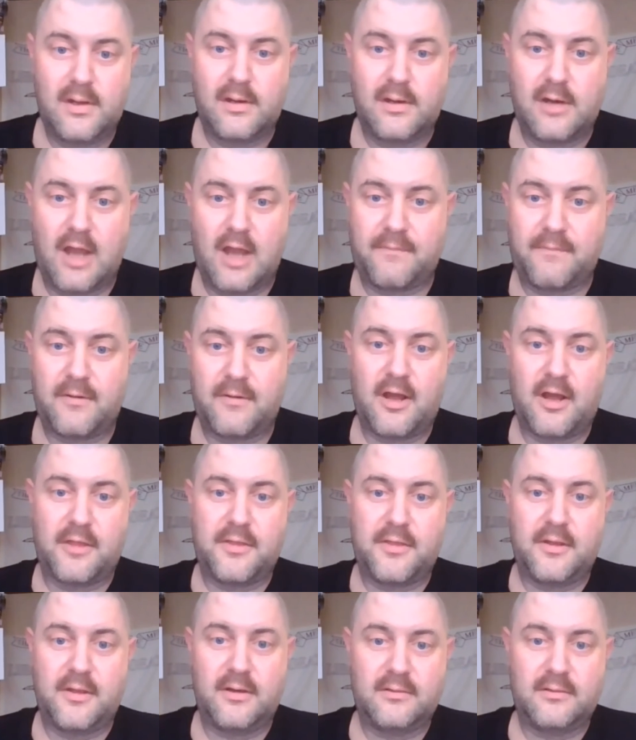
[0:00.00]
not for
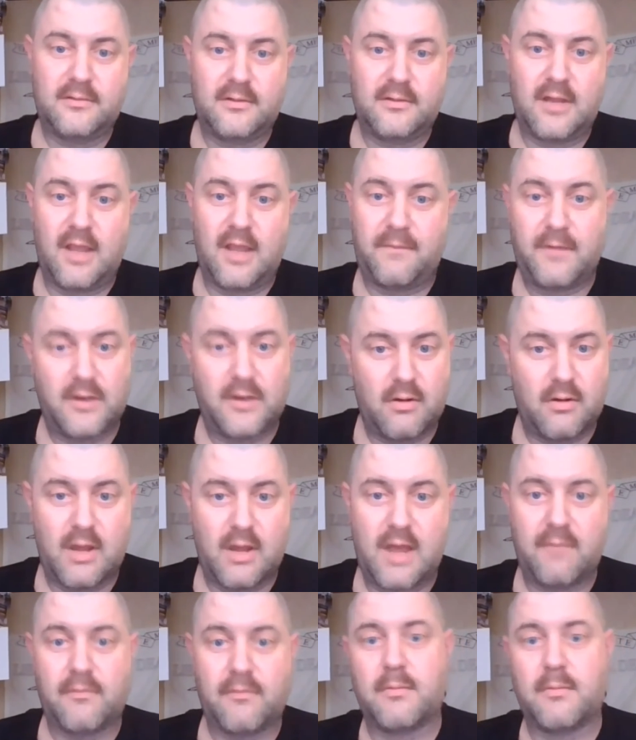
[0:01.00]
nothing, if you don't
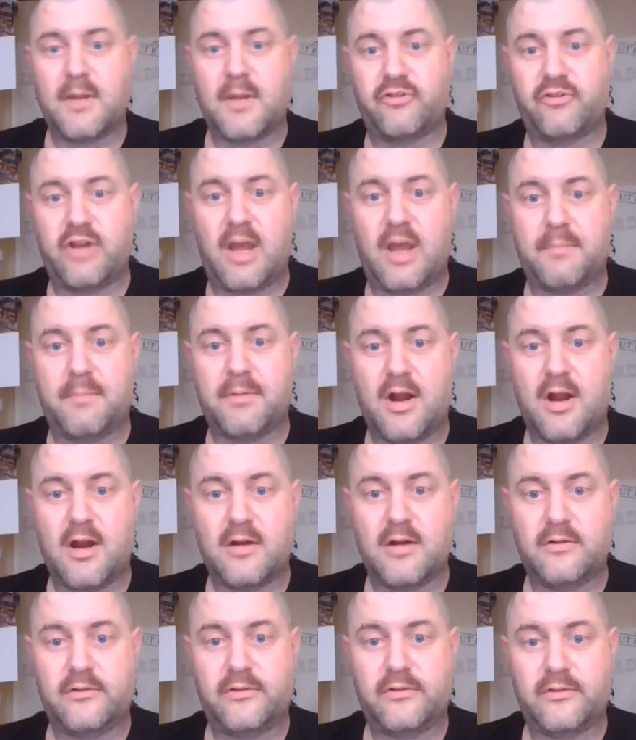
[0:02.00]
have one of my shop
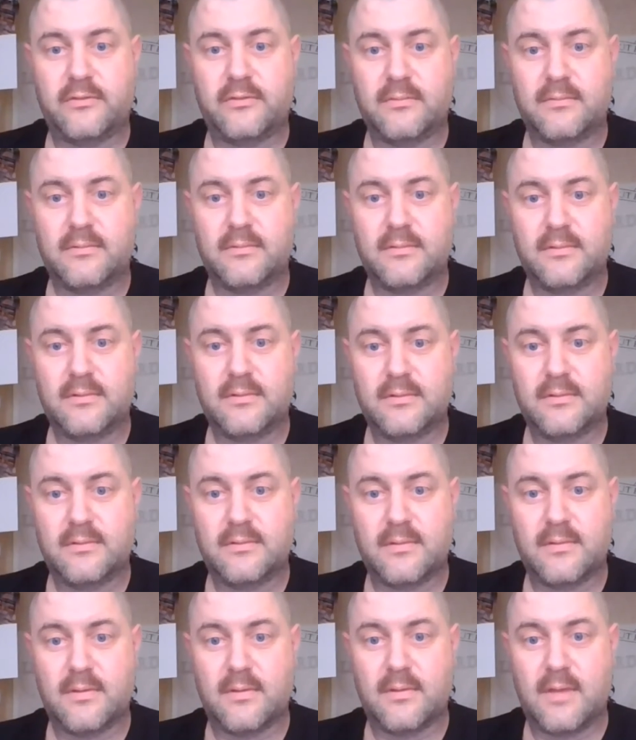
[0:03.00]
cards,
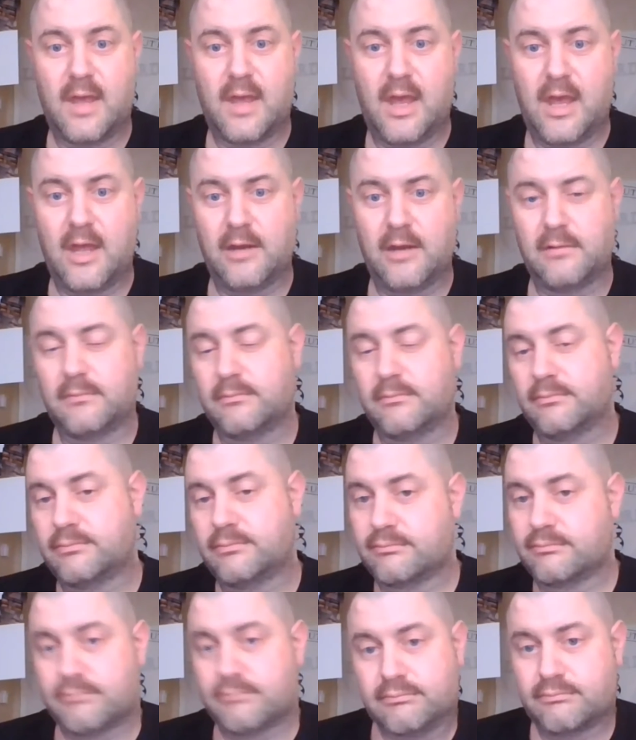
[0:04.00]
then
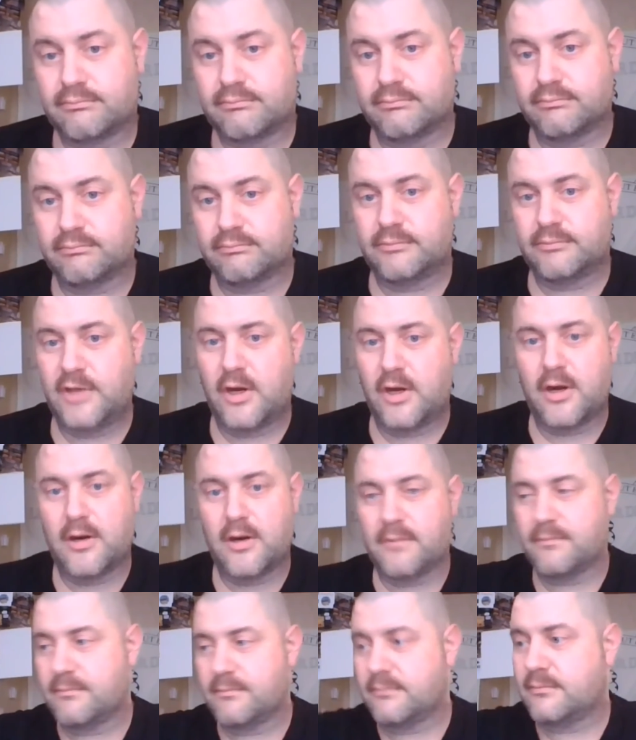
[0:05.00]

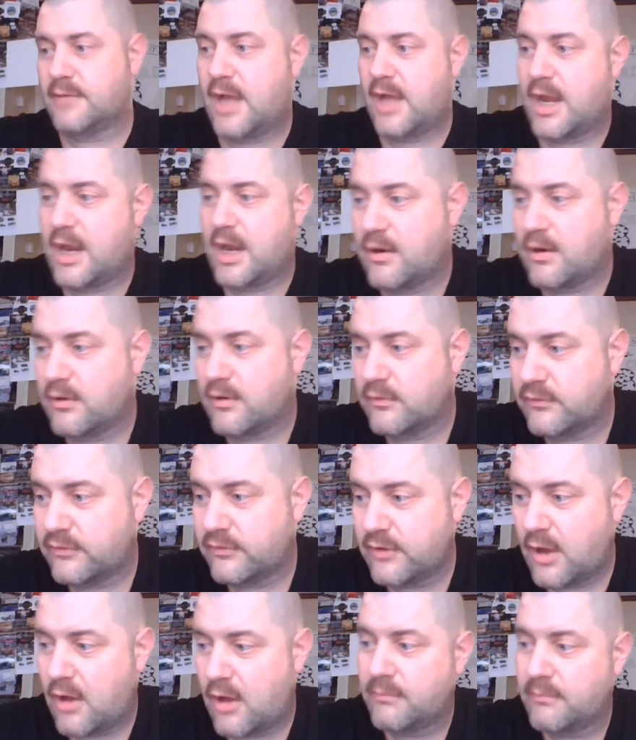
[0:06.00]
you're not entered.
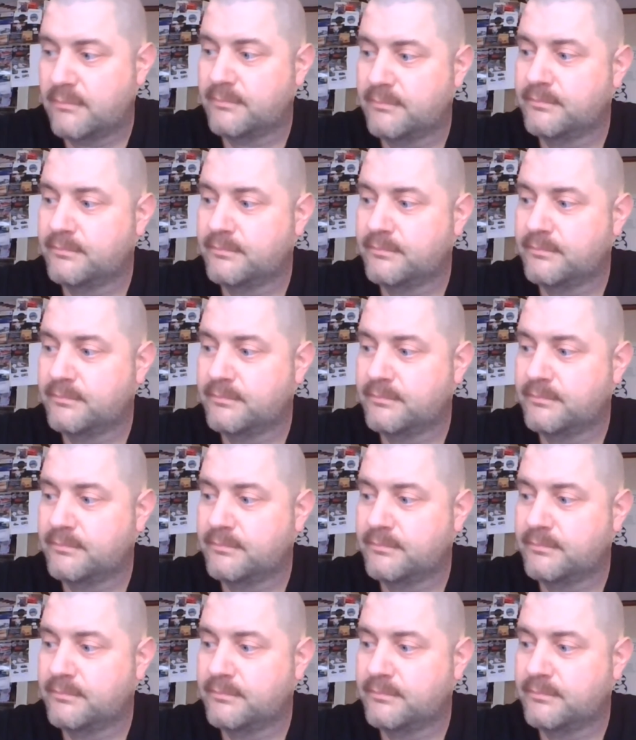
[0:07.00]
So,